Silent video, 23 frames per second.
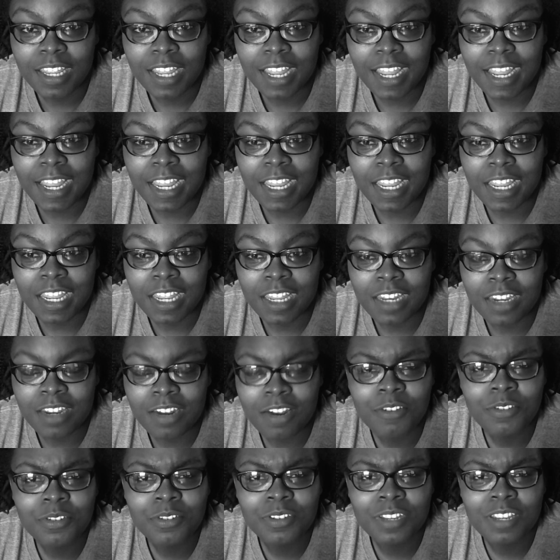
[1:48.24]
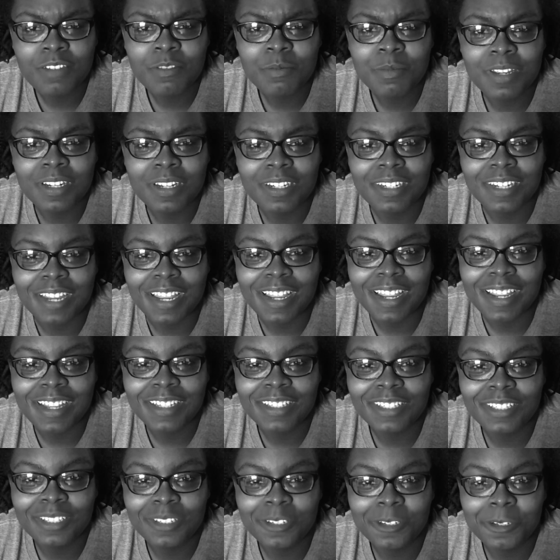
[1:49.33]
and it also gives me a
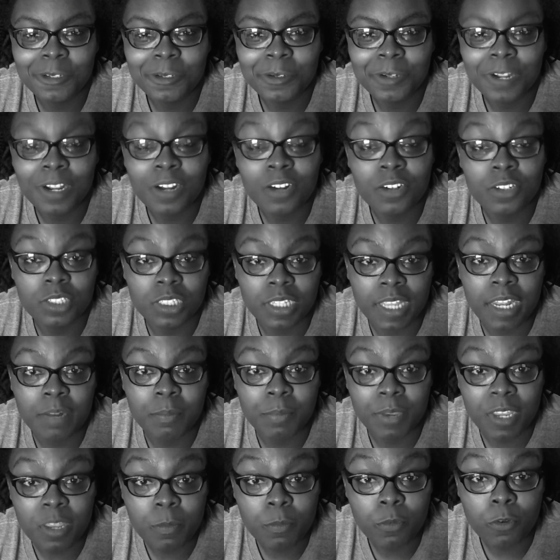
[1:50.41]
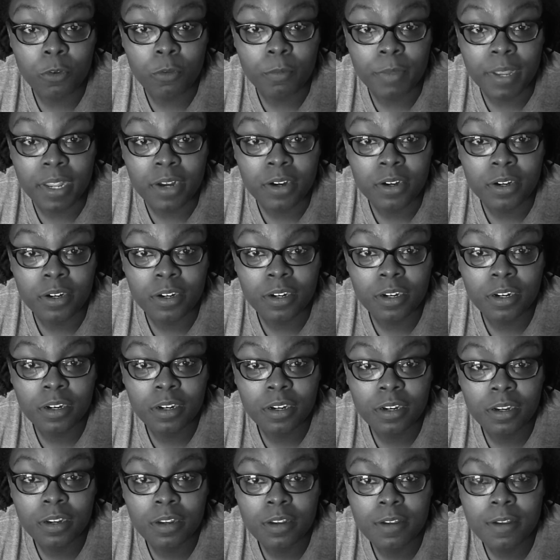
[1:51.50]
chance to understand people better,
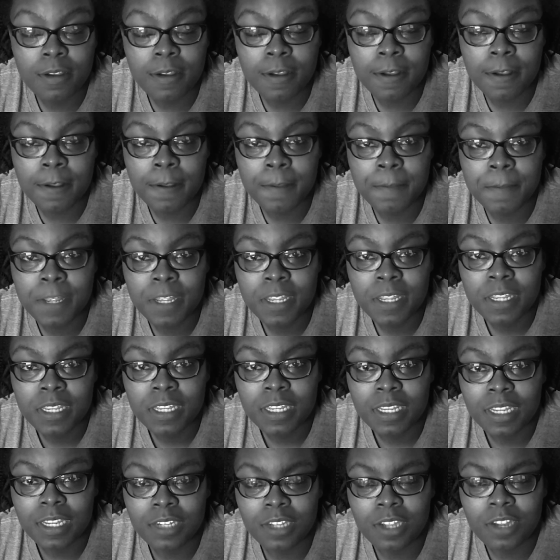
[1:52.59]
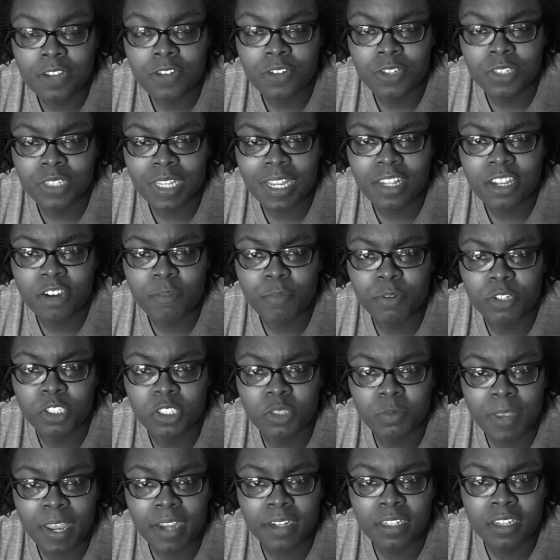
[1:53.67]
and to understand their
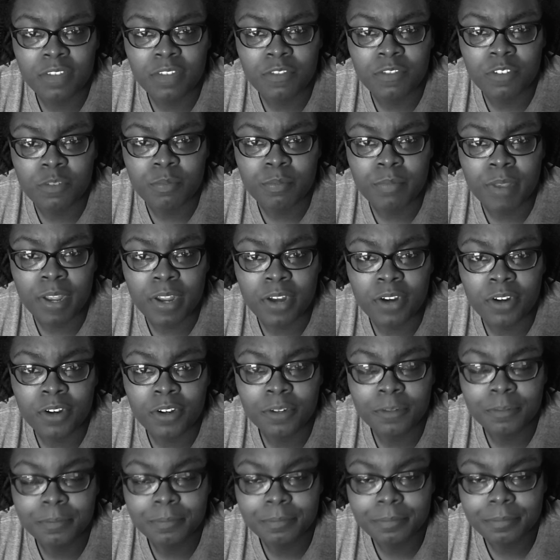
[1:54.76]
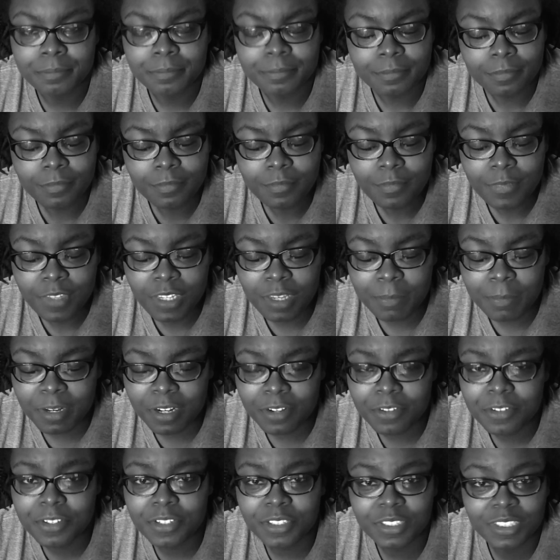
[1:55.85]
perspectives better. I mean, I
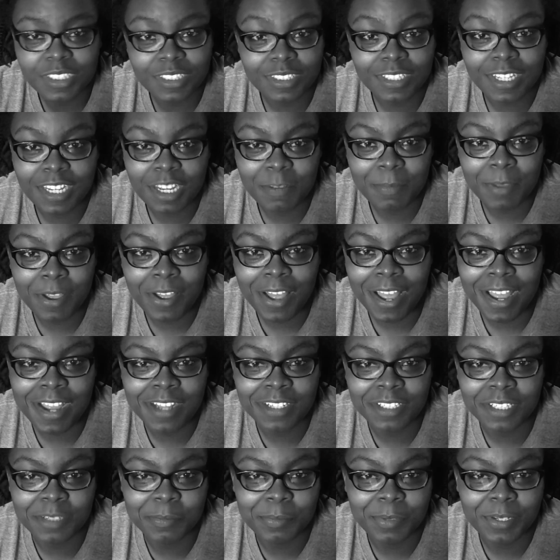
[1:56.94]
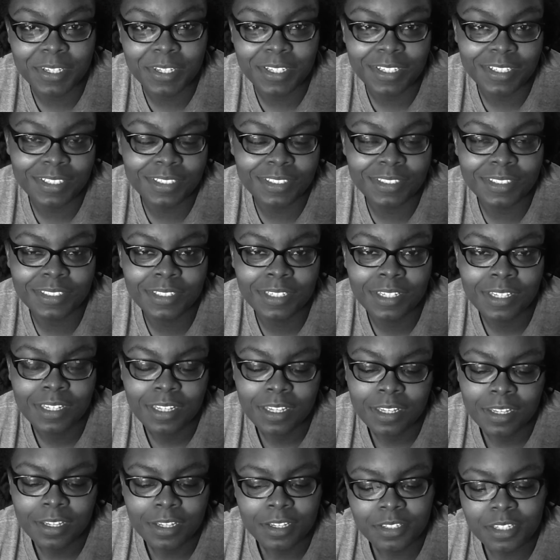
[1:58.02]
know there's this thing about INTPs.
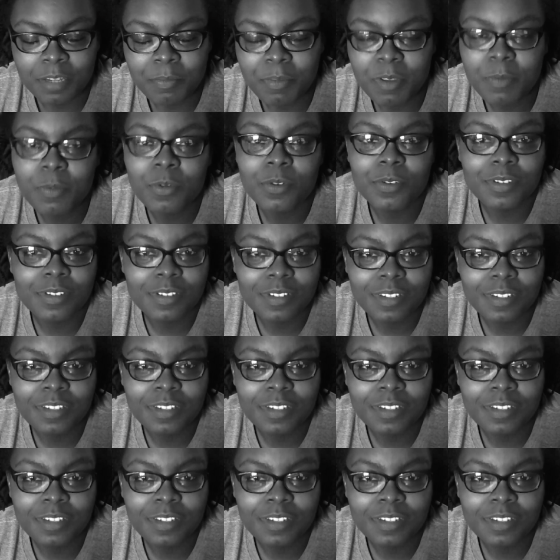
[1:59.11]
Some people,